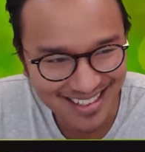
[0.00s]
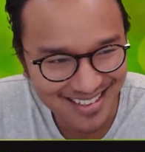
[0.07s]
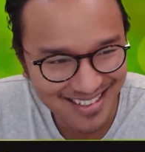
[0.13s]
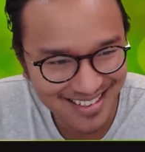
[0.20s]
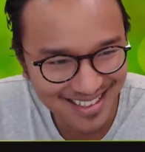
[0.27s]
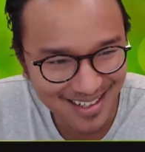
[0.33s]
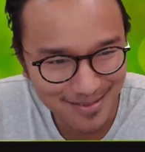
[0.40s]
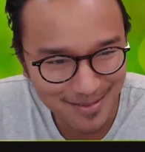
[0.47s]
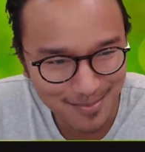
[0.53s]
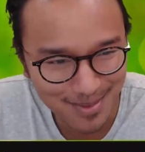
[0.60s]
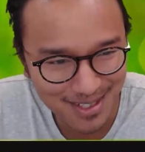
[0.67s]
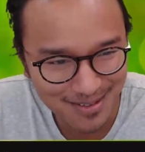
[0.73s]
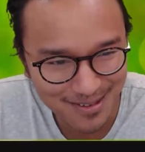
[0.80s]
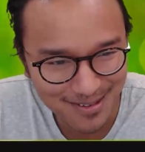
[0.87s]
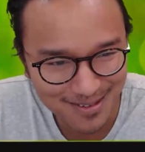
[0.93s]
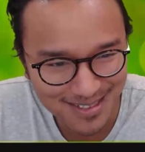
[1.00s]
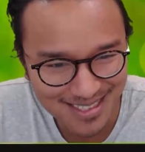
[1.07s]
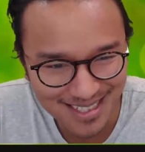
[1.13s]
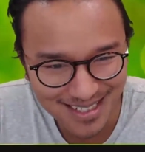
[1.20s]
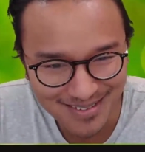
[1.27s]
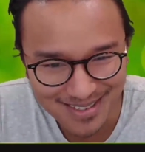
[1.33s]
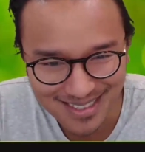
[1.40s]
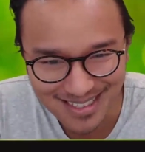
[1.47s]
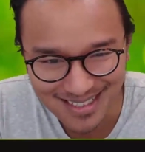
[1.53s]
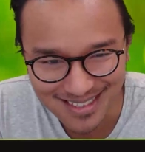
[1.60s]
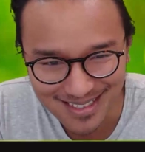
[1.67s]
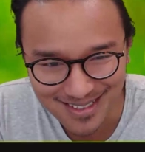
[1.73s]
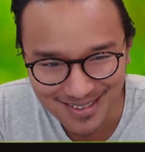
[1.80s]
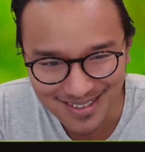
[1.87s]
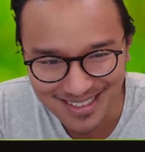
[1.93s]
I think that would be a real disservice to the
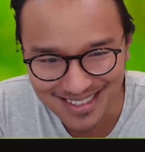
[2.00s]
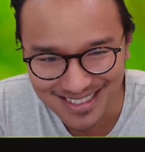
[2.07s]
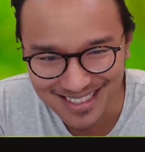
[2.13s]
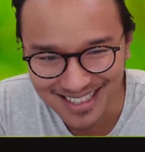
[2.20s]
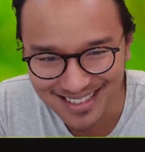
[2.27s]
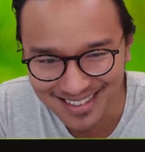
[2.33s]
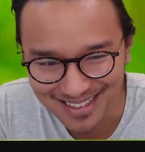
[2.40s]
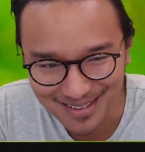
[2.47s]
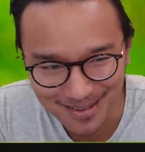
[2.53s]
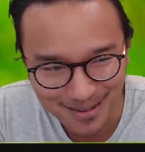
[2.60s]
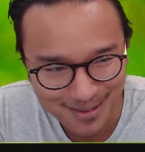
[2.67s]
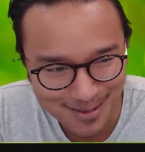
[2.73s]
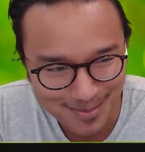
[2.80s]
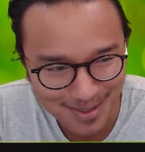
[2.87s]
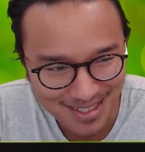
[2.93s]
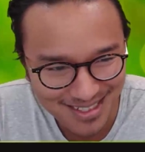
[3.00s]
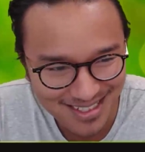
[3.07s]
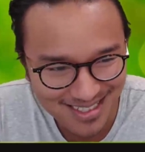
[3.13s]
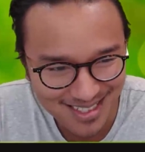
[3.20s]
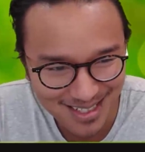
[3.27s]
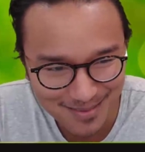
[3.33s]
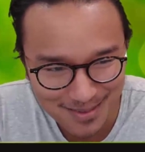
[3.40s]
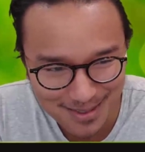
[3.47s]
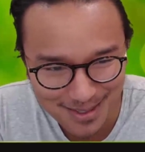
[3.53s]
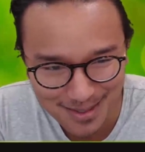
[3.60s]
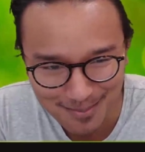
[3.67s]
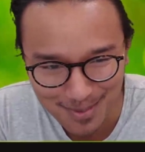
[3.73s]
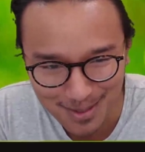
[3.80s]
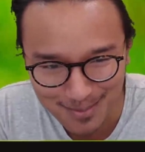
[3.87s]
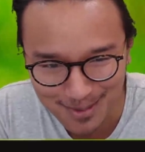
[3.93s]
students. I think it would also be a disservice to the
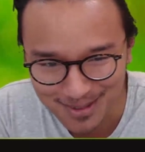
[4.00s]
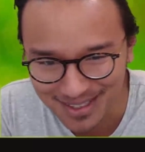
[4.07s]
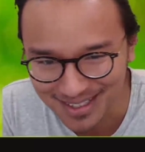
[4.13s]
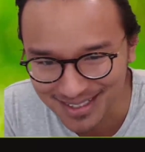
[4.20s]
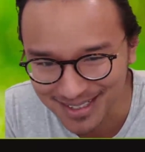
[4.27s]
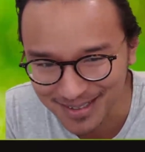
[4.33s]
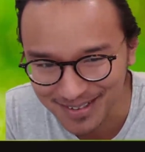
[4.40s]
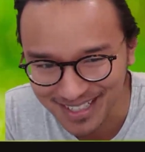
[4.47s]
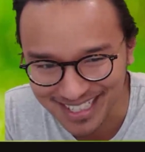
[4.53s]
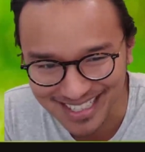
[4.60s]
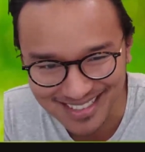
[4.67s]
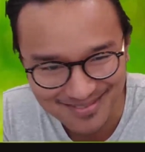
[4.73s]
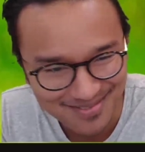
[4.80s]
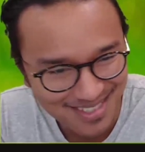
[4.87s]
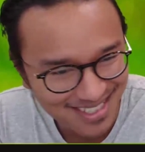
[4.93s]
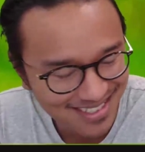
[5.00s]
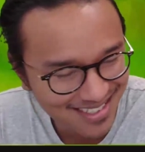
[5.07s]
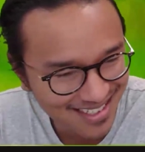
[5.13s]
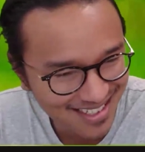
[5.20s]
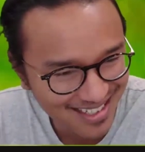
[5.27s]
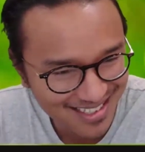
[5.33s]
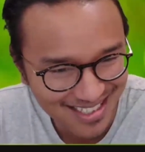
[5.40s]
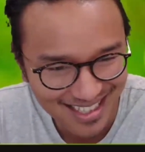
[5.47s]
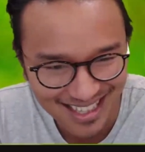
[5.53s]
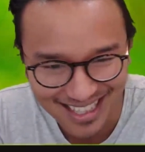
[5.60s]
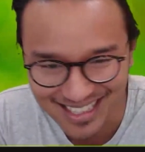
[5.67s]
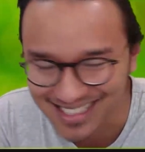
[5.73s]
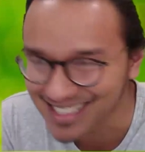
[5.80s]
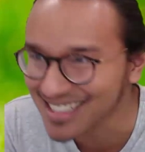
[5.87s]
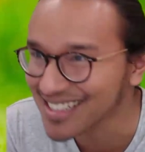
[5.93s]
people that are doing it, because I think it's a
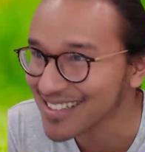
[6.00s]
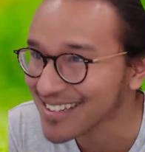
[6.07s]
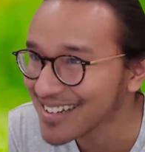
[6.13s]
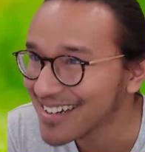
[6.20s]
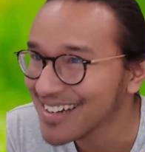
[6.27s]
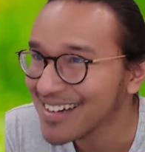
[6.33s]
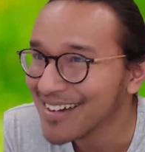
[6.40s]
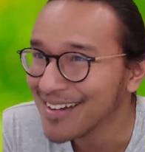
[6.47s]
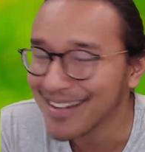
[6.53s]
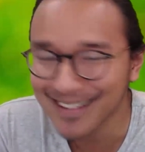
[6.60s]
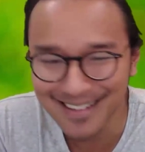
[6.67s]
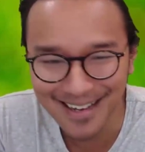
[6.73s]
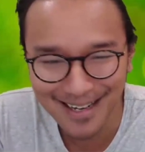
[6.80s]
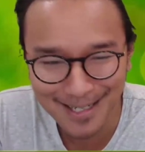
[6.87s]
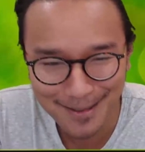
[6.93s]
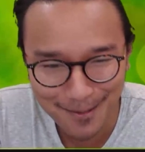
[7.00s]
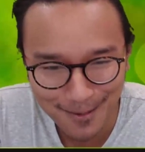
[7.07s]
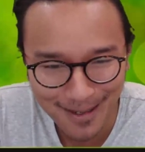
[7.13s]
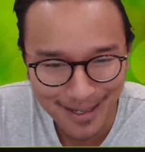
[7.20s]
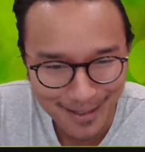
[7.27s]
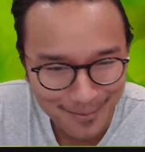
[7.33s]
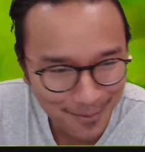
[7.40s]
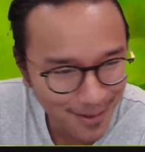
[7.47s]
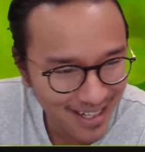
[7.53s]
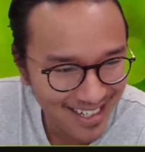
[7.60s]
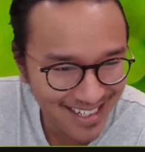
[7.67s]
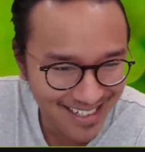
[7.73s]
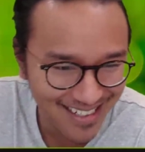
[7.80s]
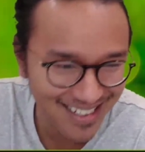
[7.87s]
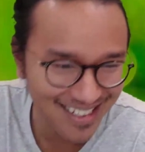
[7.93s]
lazy and uncreative
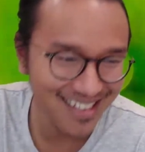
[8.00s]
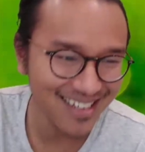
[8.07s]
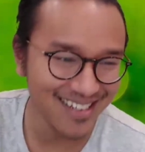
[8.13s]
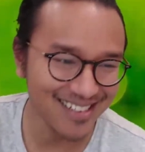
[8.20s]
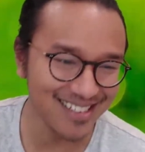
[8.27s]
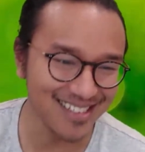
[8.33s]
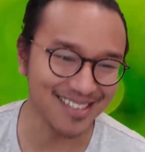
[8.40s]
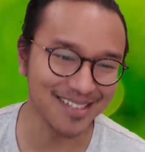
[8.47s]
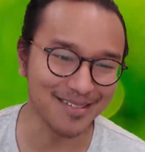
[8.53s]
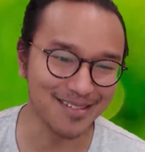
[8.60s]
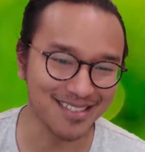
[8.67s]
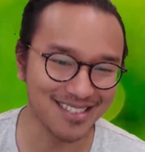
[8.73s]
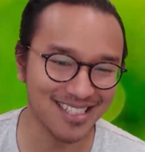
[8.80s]
way to deal with